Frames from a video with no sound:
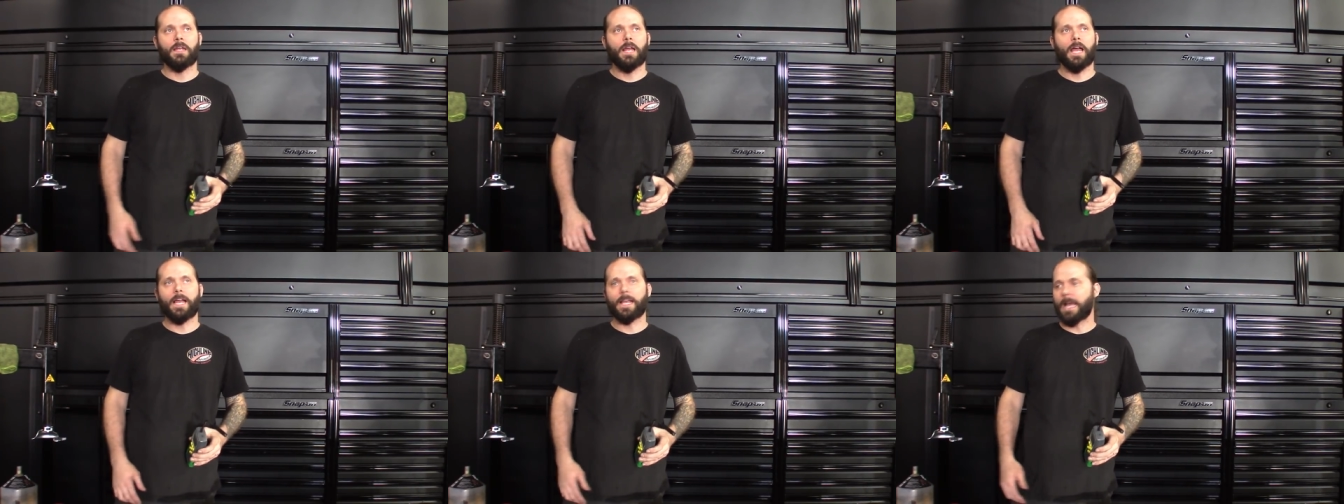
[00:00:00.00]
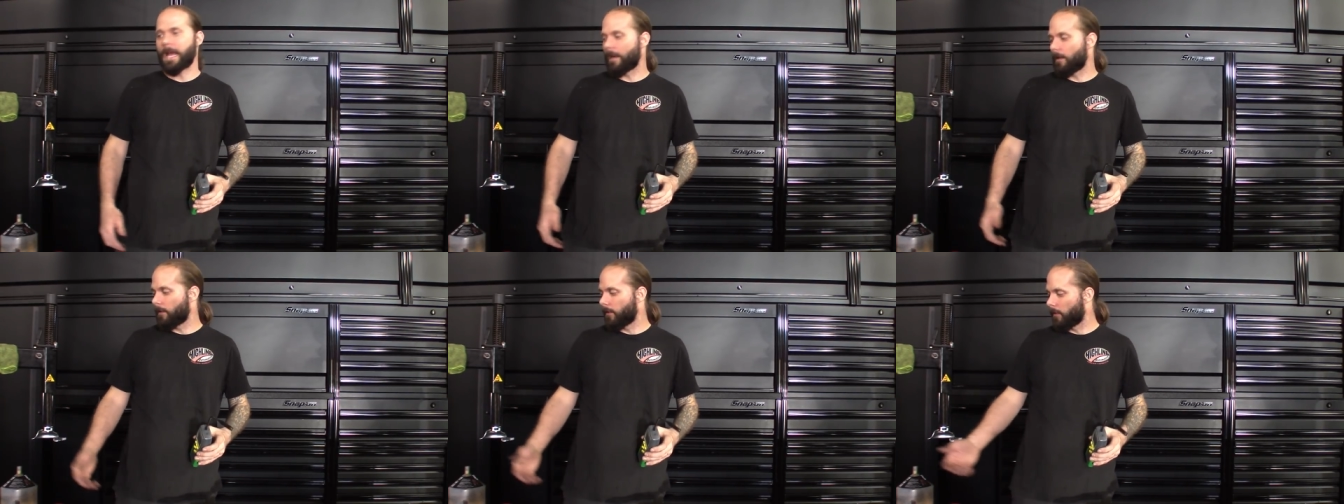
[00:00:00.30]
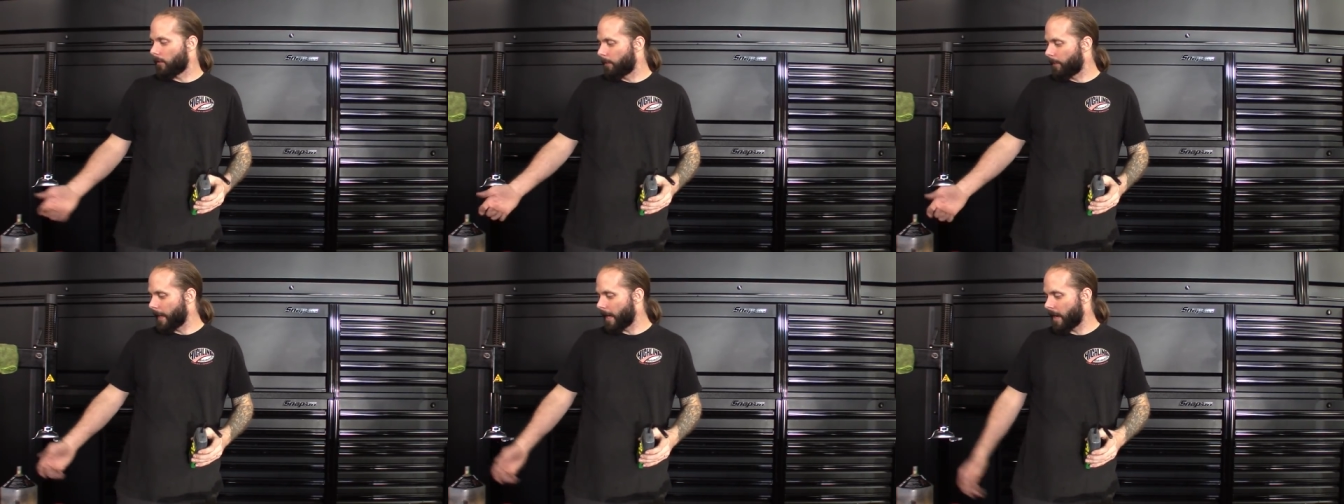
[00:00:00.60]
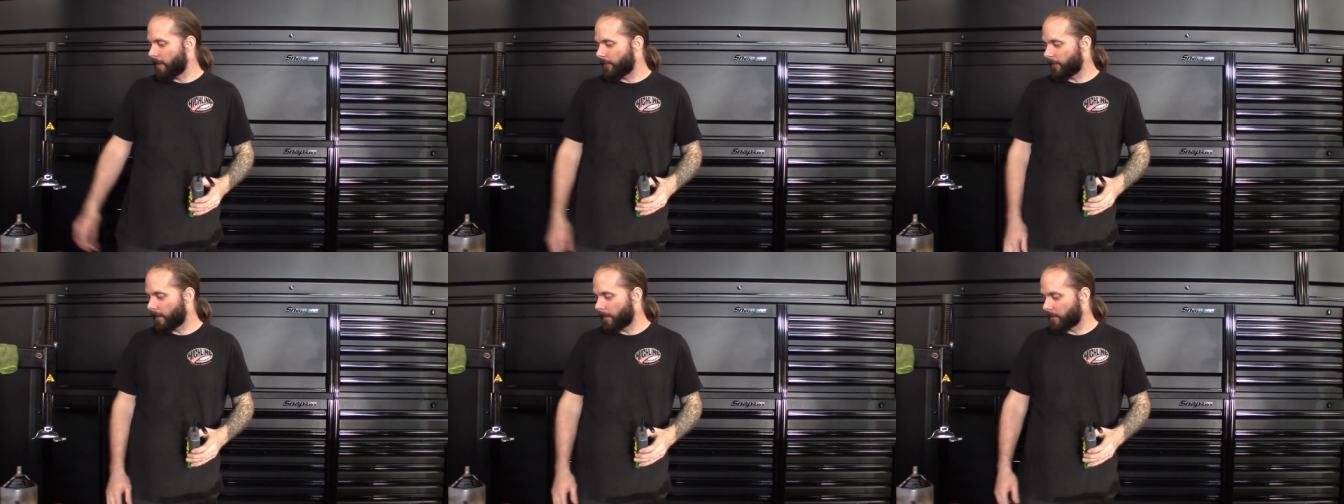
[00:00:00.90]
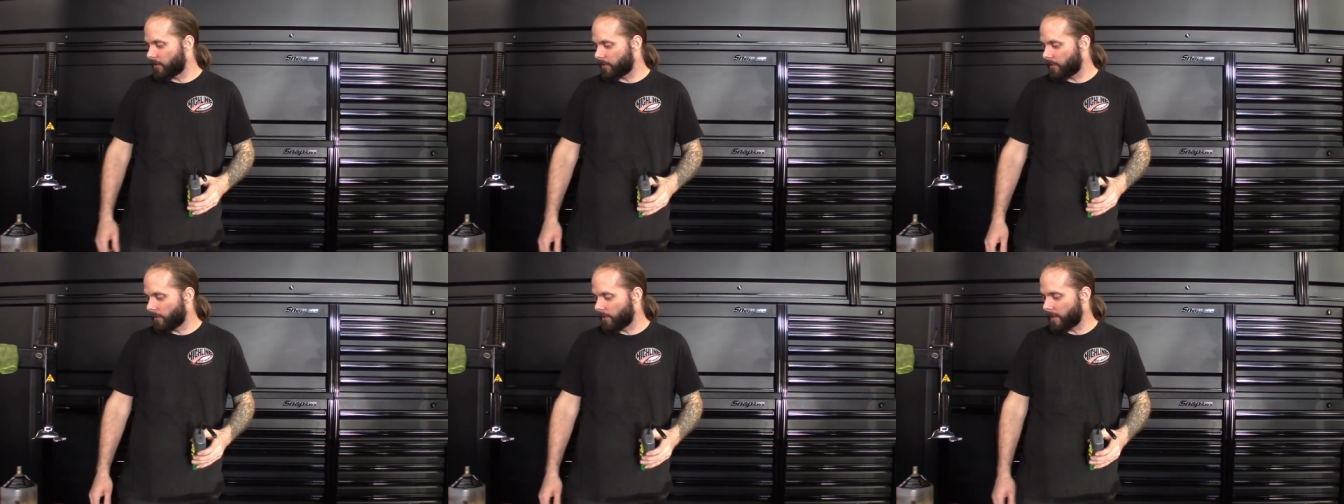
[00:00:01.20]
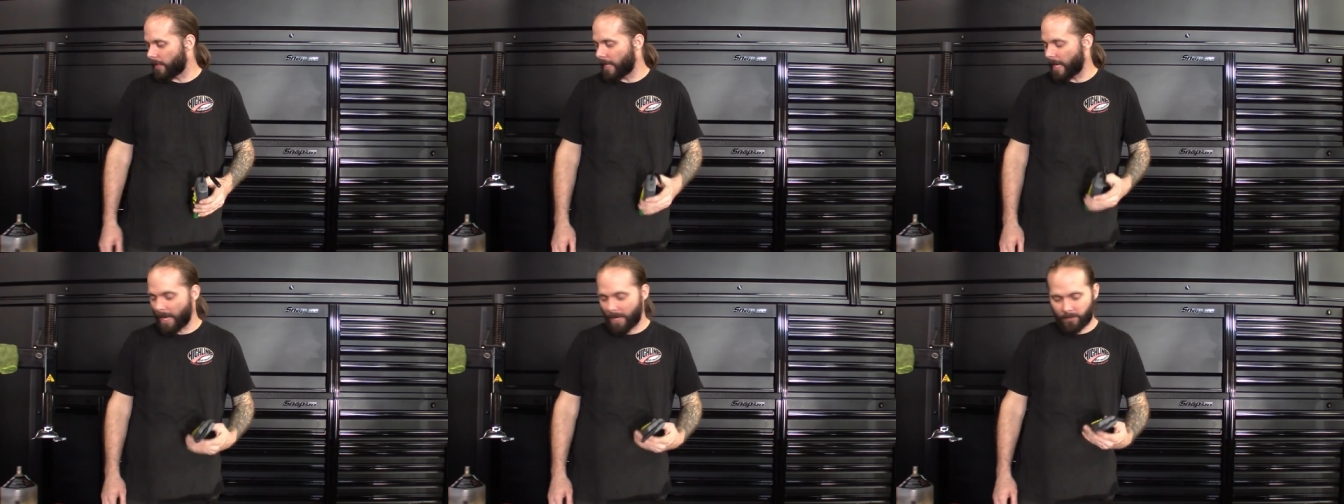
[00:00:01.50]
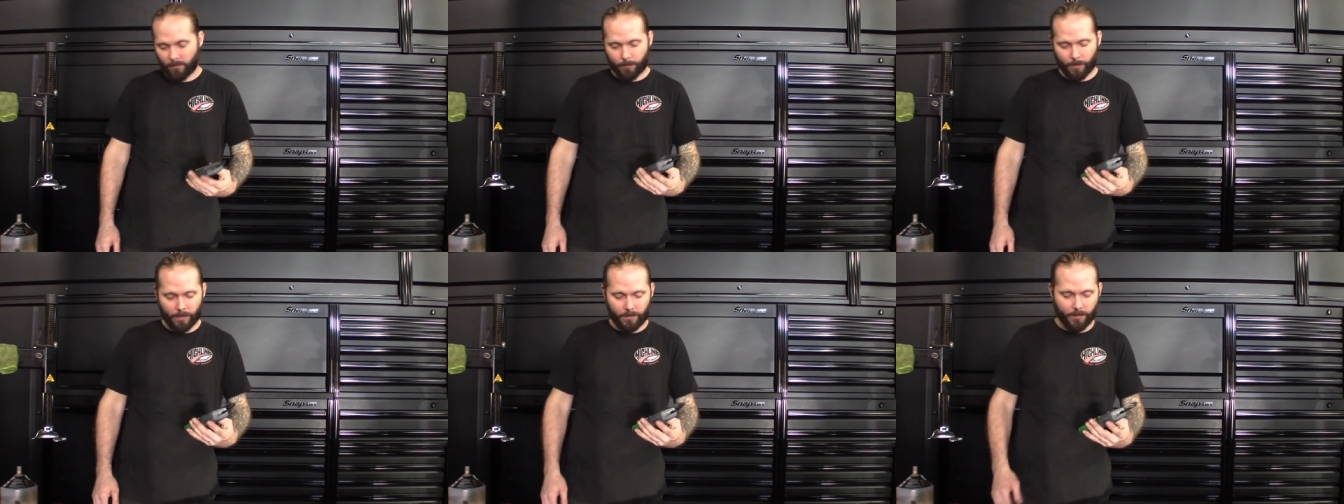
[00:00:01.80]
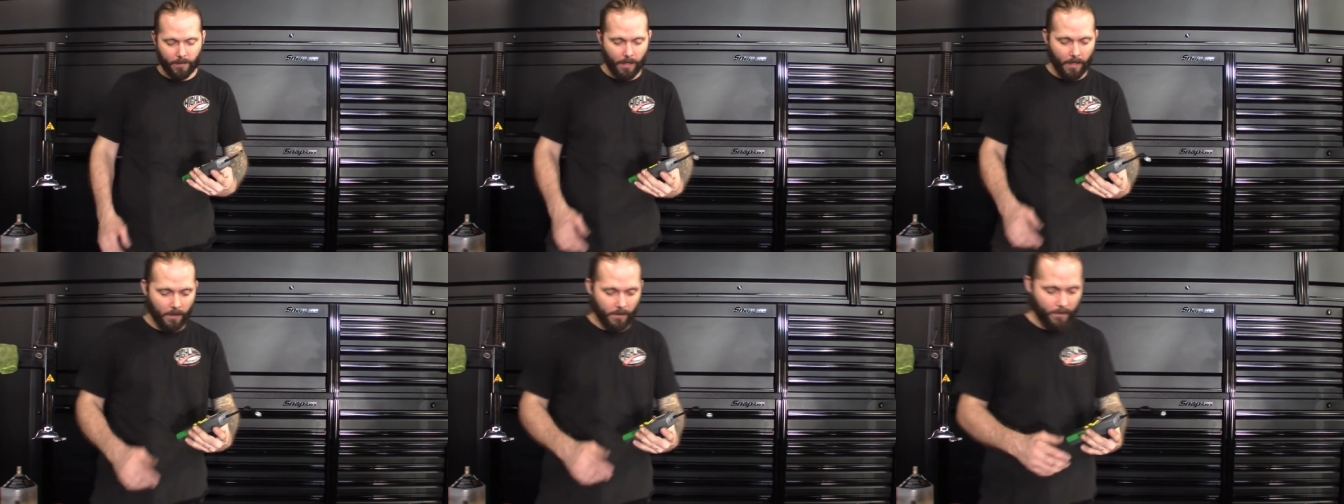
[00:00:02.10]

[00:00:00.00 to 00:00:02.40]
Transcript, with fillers: I got a little pamphlet I'm gonna show you guys, but uh,